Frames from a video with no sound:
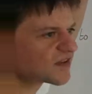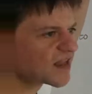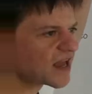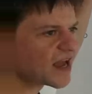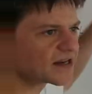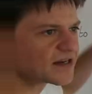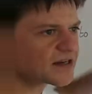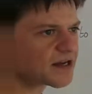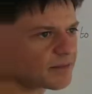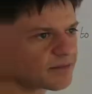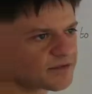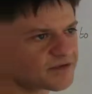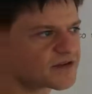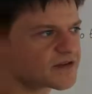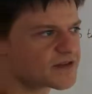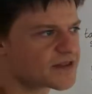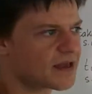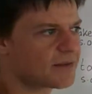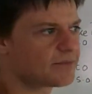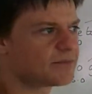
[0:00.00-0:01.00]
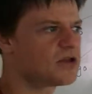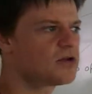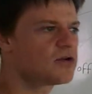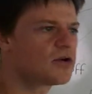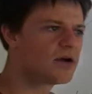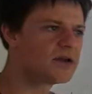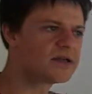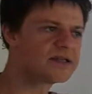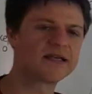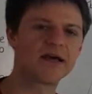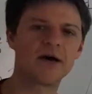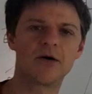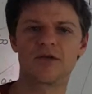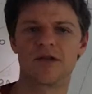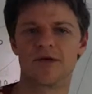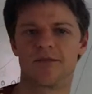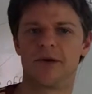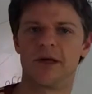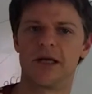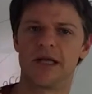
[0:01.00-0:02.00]
to stand up for them. You go and tell
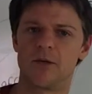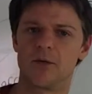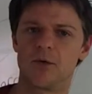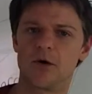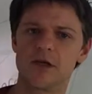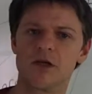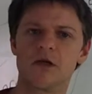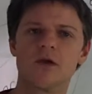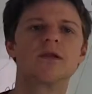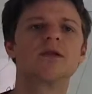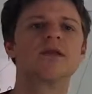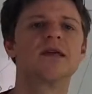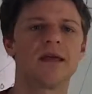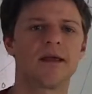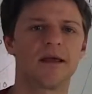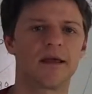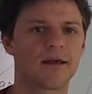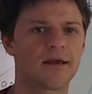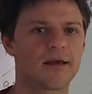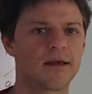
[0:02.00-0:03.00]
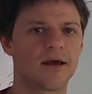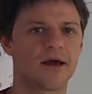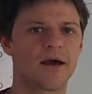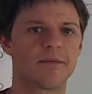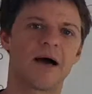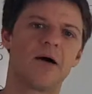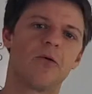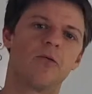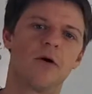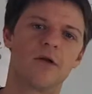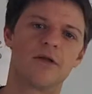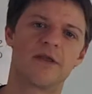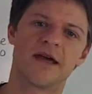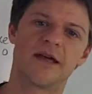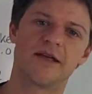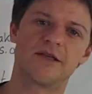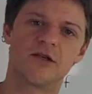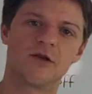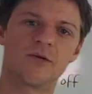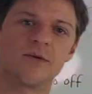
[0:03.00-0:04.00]
the bully what you think about what
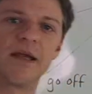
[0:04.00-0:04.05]
they're